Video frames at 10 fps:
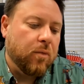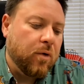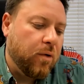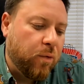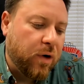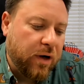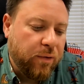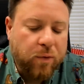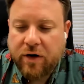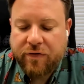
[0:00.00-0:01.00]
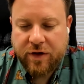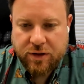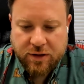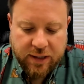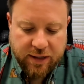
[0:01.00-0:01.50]
What if they
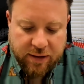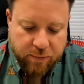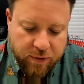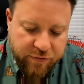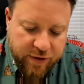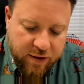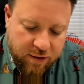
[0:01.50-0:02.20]
just say, what if I